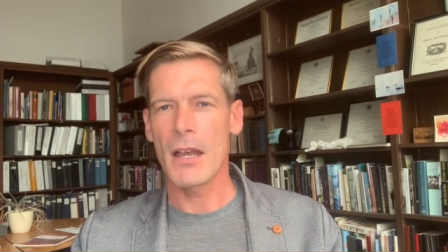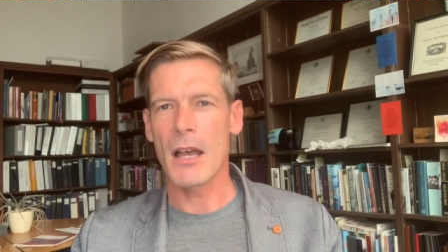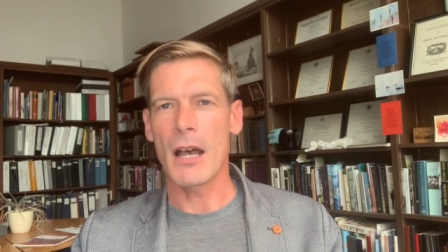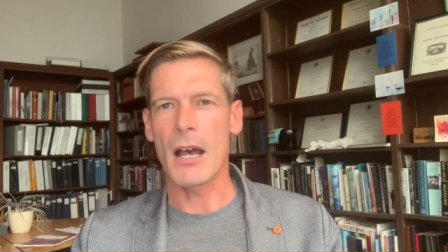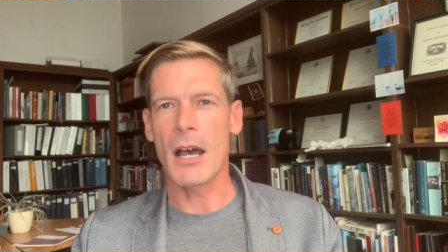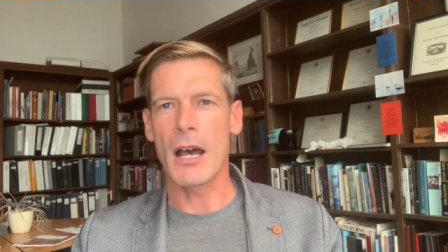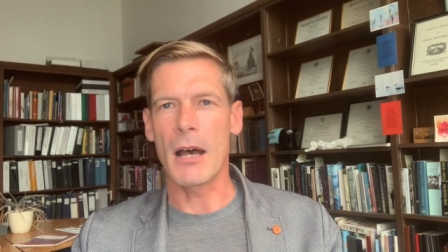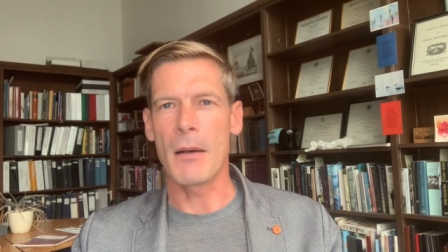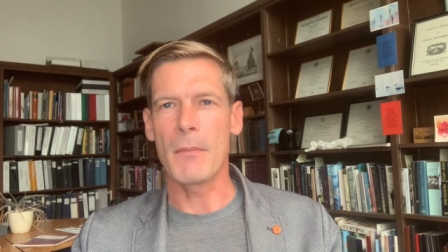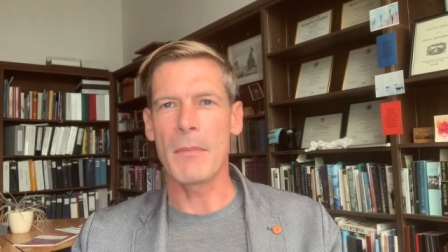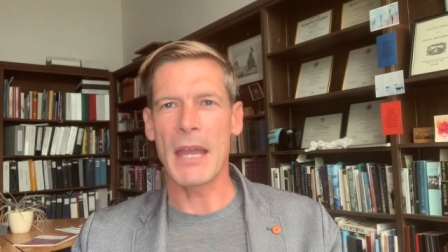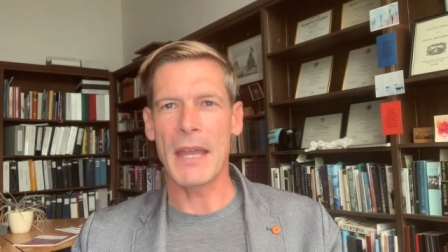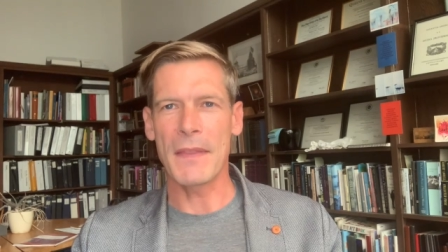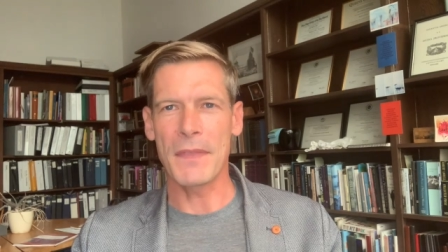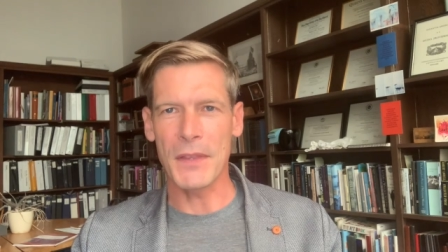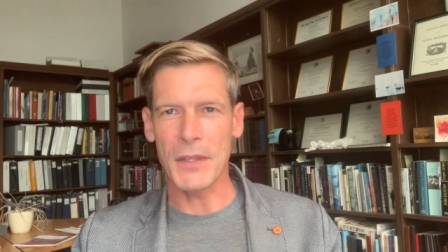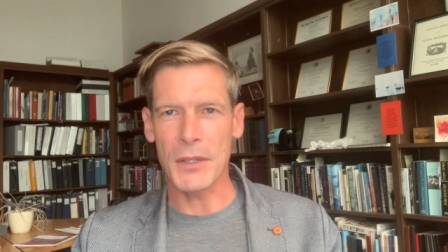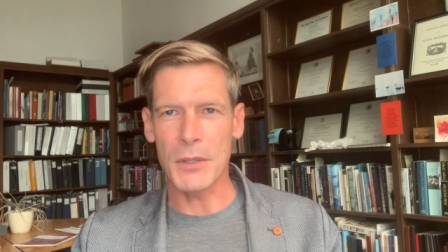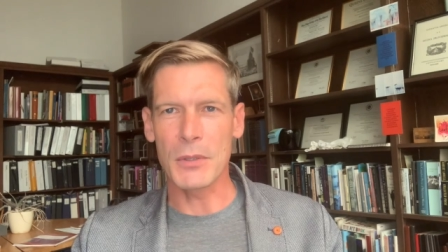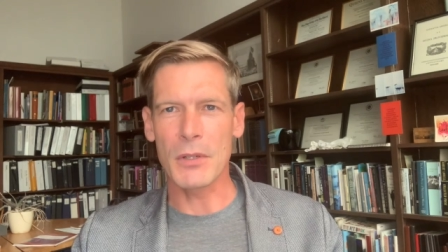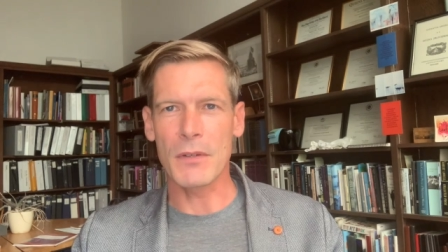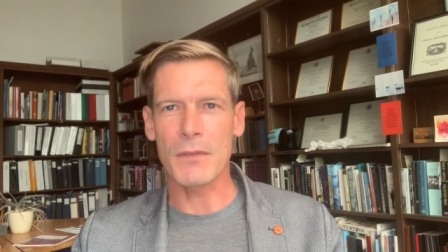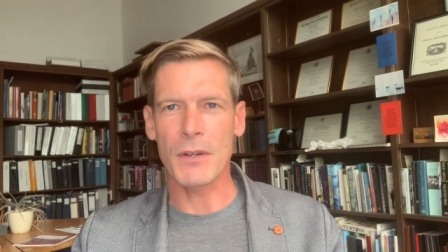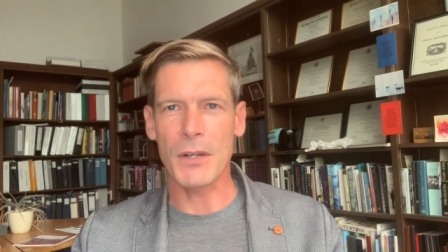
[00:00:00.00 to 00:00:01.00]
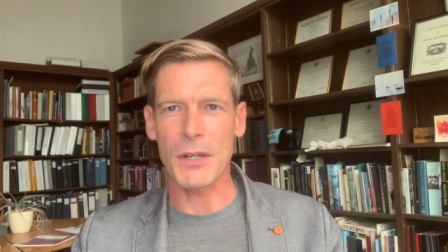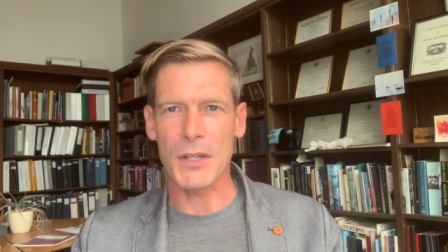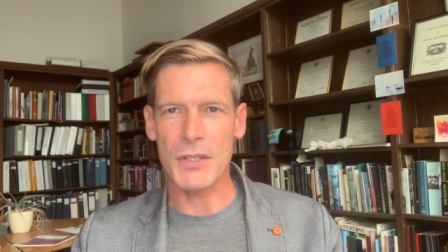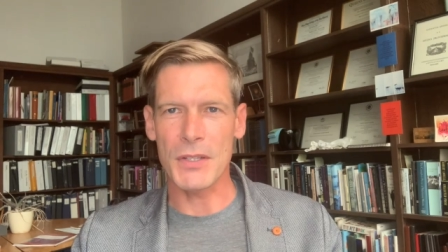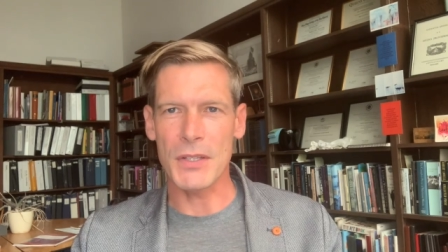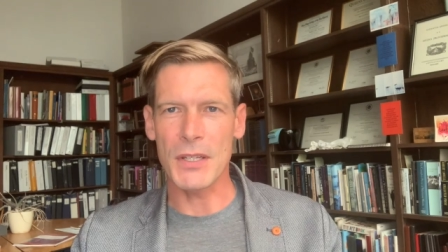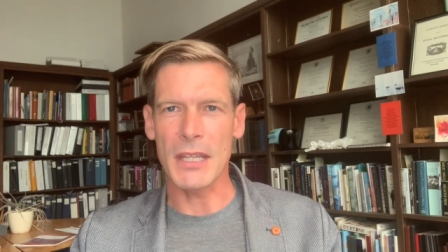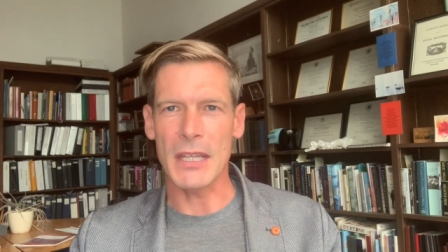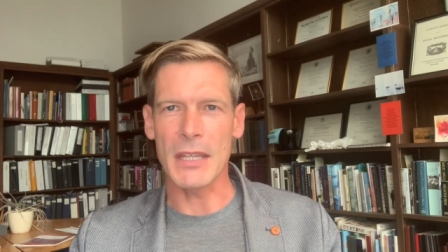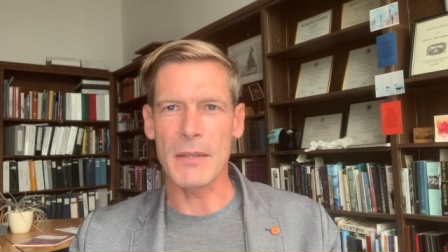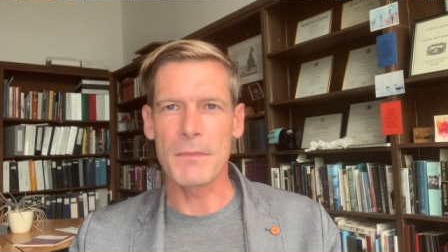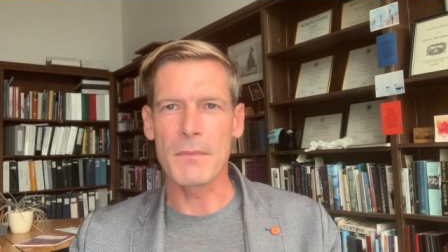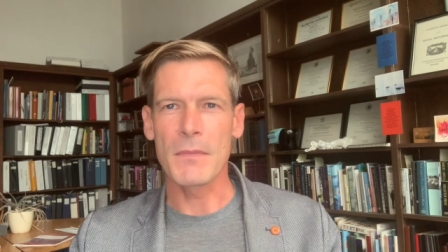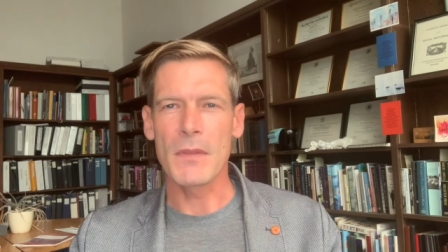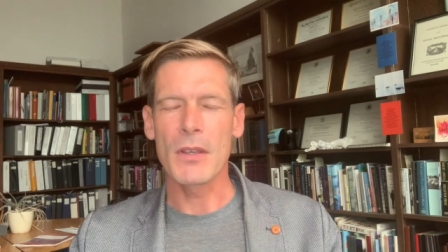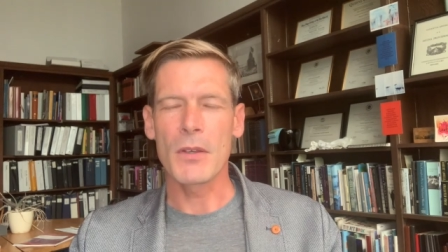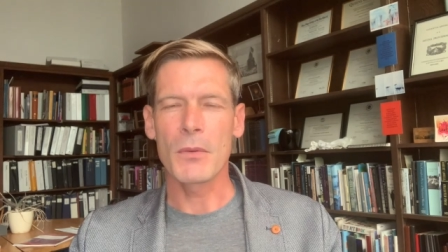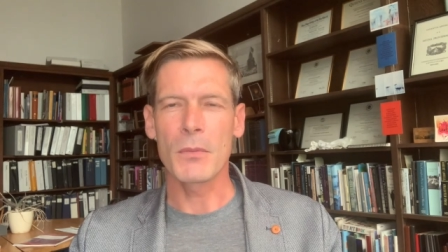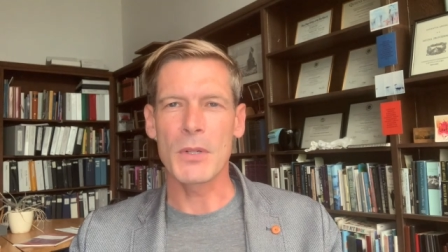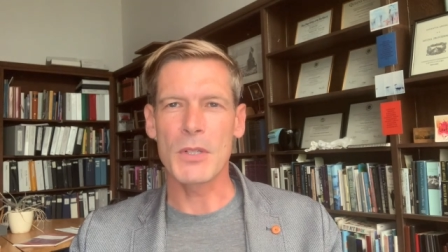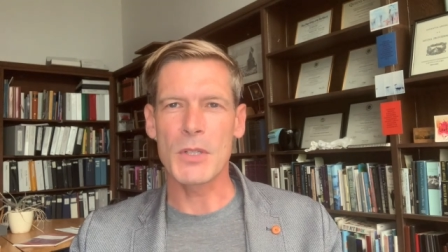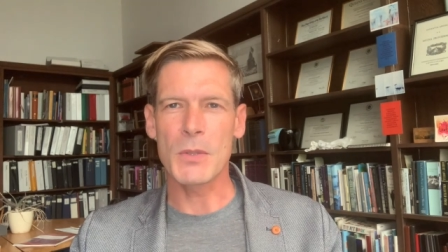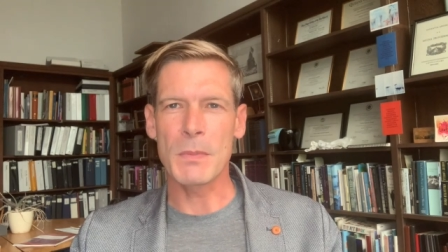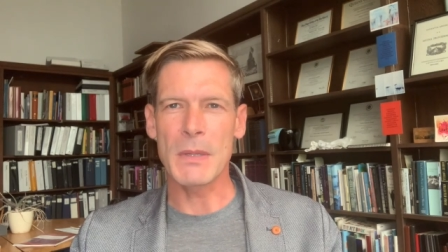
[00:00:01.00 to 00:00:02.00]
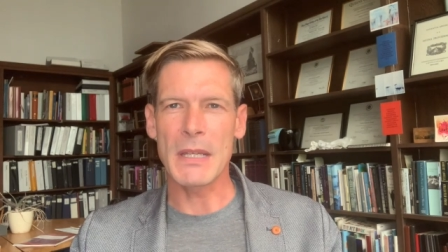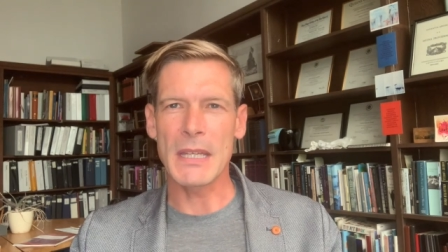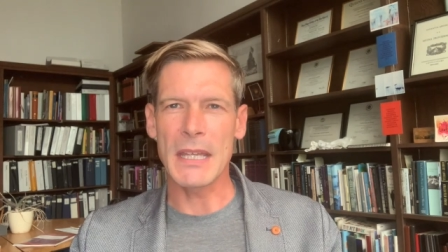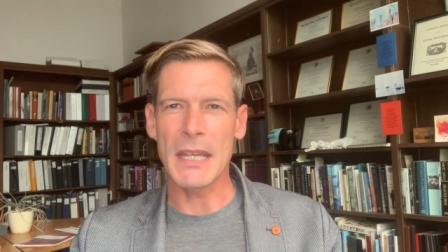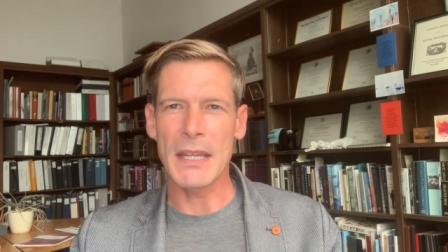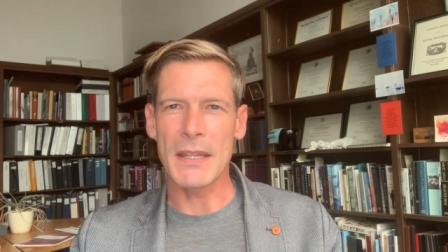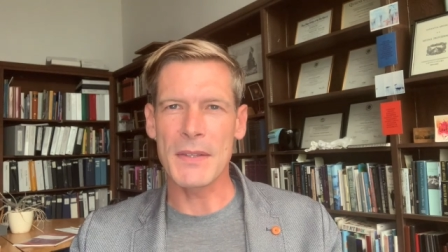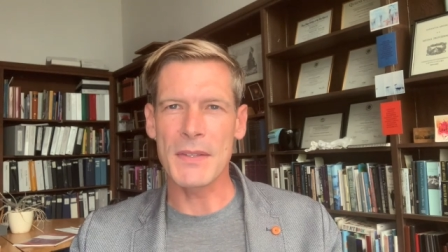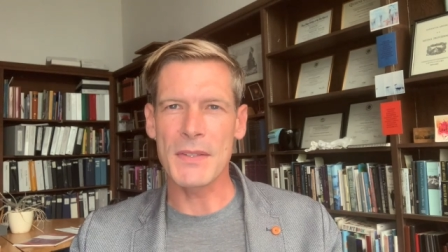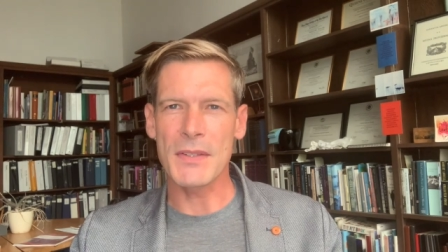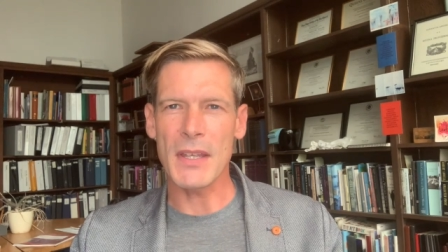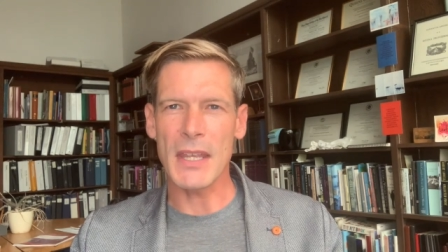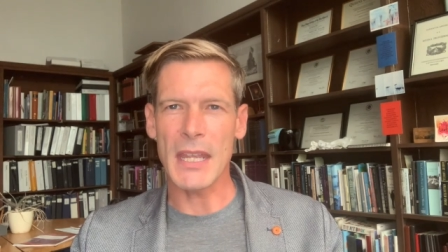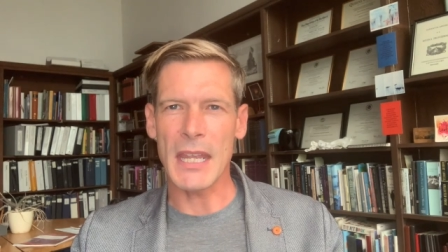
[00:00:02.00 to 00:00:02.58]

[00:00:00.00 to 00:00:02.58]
at the university, which begins